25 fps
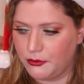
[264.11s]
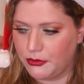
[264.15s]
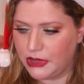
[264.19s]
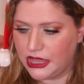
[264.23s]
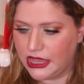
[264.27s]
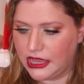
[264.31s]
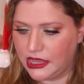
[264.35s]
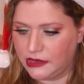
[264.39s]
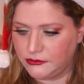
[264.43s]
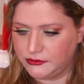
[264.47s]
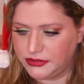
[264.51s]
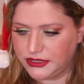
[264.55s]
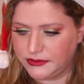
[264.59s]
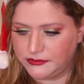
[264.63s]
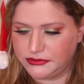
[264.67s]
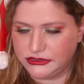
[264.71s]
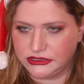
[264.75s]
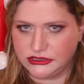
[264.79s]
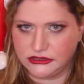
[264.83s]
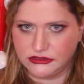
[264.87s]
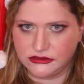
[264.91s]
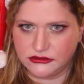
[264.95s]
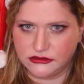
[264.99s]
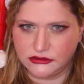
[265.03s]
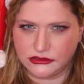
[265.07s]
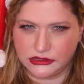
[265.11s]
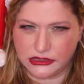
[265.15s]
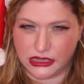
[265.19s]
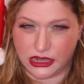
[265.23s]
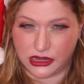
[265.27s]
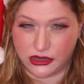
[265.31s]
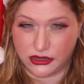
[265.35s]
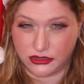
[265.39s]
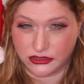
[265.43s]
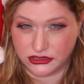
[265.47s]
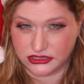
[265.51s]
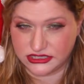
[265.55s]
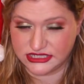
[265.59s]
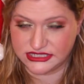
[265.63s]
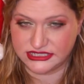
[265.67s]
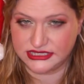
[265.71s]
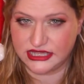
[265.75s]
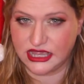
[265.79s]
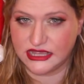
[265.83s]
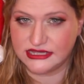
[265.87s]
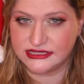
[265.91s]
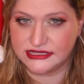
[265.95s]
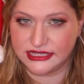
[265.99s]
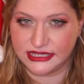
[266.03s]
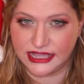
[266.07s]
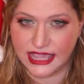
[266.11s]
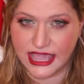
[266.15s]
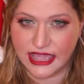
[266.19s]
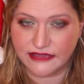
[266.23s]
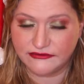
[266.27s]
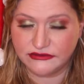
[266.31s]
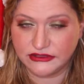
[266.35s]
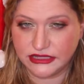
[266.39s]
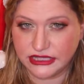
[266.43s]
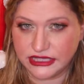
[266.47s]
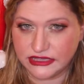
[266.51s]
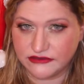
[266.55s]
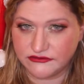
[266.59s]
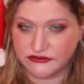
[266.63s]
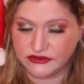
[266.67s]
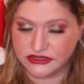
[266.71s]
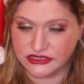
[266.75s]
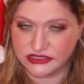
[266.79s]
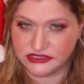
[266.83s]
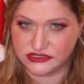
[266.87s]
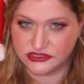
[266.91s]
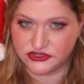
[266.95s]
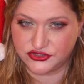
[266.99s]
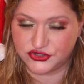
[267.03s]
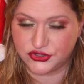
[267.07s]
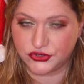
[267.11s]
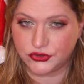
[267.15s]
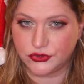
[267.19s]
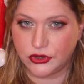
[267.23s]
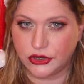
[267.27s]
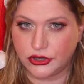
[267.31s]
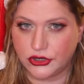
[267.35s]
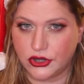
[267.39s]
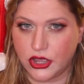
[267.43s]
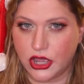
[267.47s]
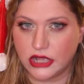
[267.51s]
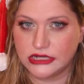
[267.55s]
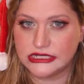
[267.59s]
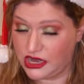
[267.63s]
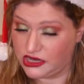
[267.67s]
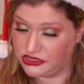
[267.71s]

and people are discussing heavily if it's true or not.